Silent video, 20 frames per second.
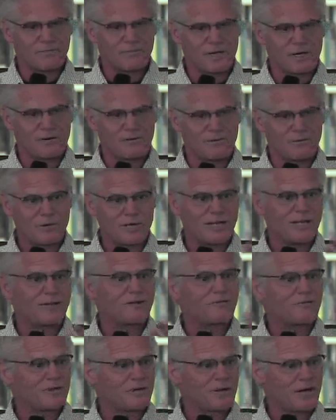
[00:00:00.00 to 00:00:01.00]
but we need
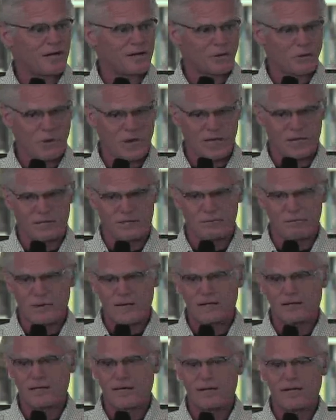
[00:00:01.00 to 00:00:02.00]
to figure out a way to
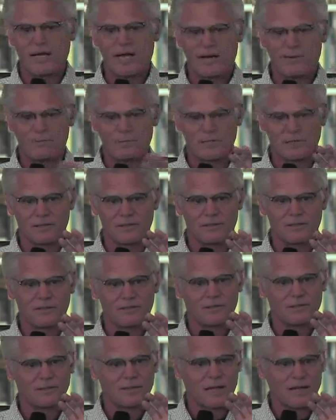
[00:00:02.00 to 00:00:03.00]
make that happen,
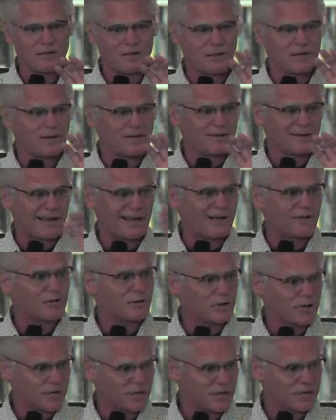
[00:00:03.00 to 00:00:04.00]
I think, in
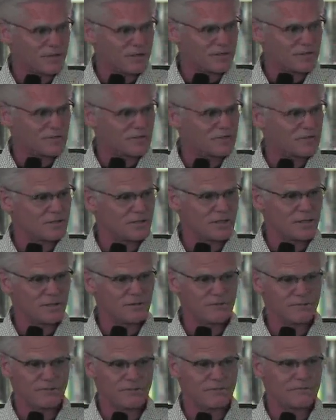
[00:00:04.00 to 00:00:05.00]
other areas
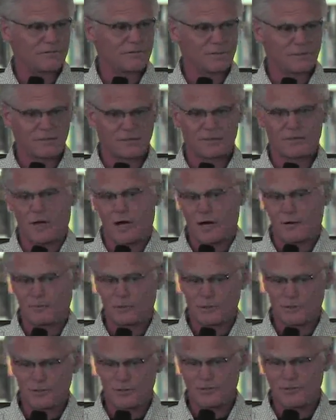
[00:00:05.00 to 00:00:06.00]
of
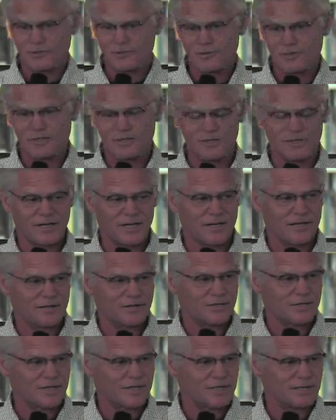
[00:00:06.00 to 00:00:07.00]
commerce in the
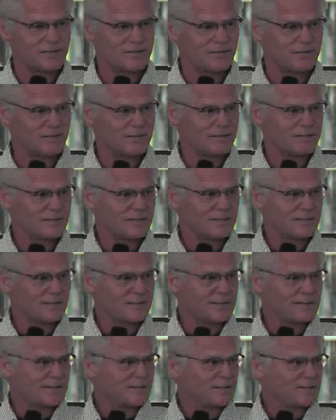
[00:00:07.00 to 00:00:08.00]
United States.
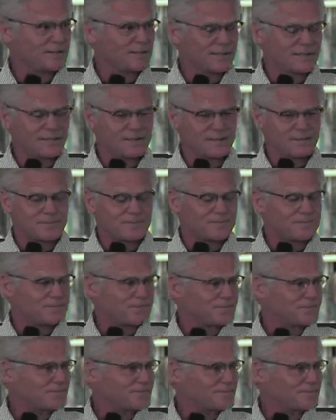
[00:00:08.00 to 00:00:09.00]
it,